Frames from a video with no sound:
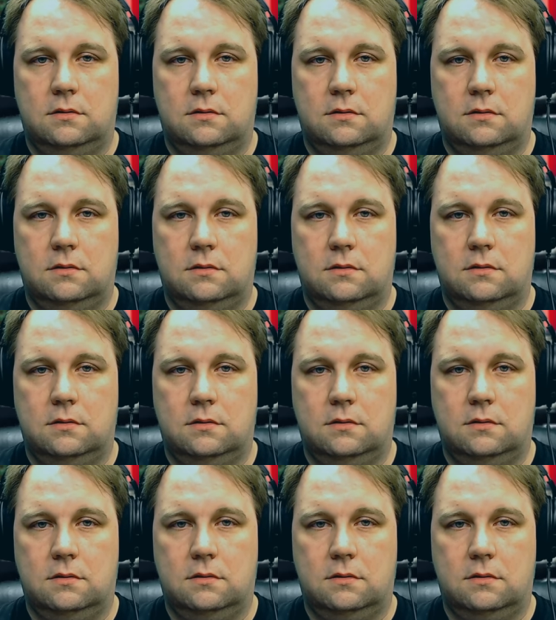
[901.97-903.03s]

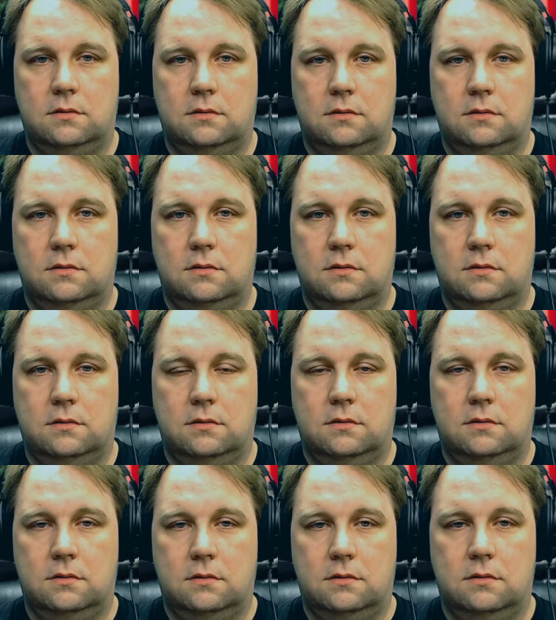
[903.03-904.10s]

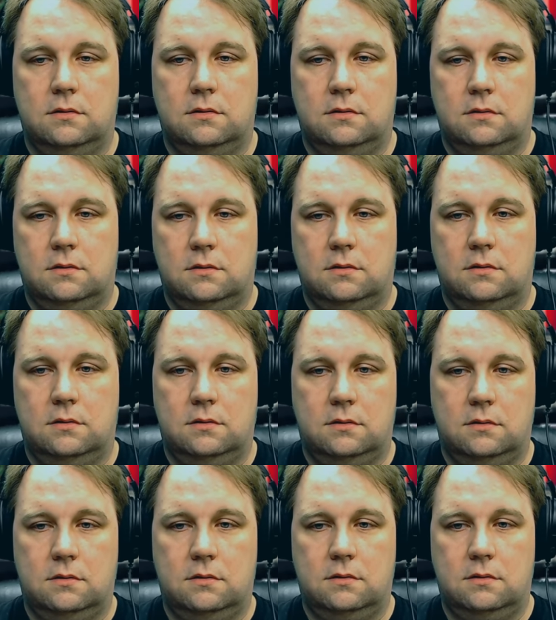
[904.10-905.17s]

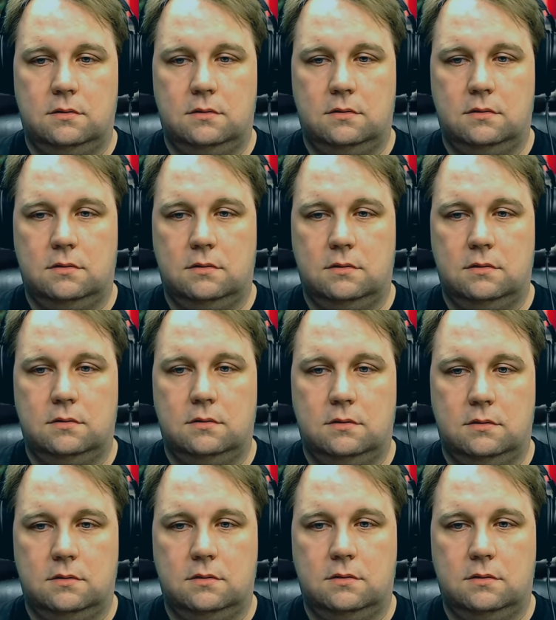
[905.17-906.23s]

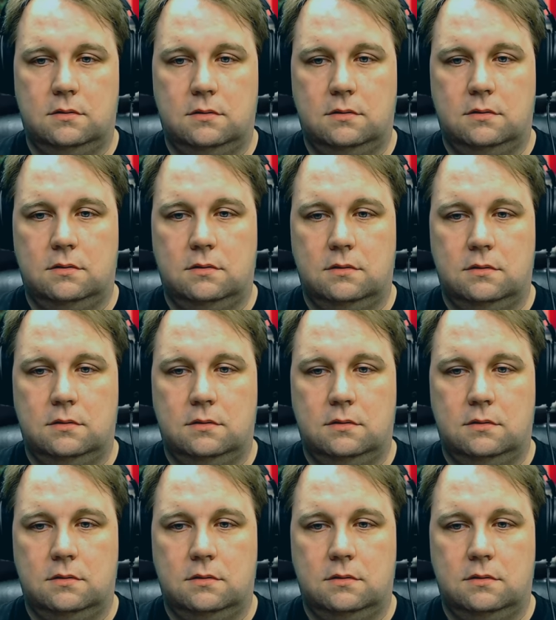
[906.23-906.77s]
This person isn't speaking.